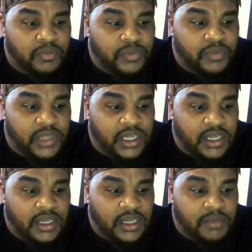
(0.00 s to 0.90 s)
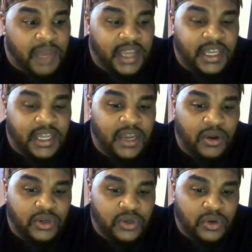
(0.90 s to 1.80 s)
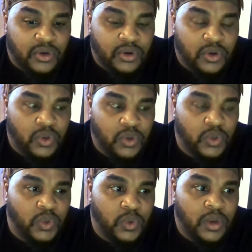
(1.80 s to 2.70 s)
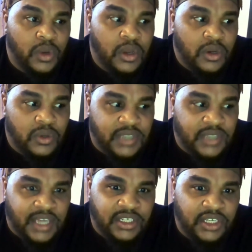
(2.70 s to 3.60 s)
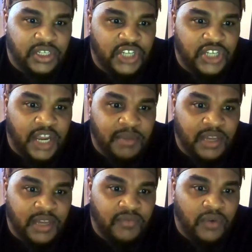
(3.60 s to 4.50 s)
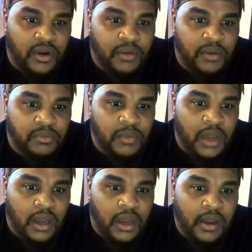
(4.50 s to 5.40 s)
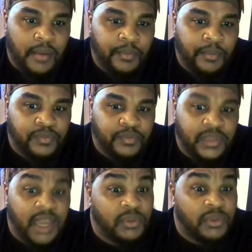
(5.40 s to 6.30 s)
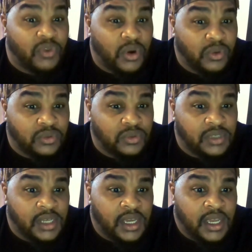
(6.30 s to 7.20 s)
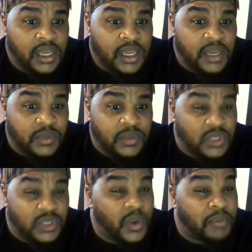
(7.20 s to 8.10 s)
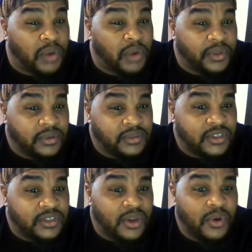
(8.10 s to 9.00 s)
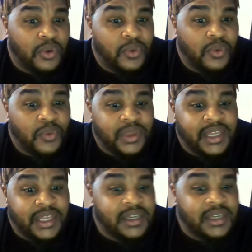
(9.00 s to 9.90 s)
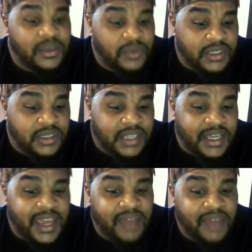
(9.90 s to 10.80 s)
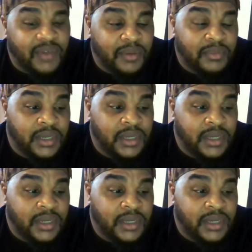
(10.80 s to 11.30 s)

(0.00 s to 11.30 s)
the main character, who was actually Jamie from Game of Thrones, he was his twin brother. So what they did was they gave him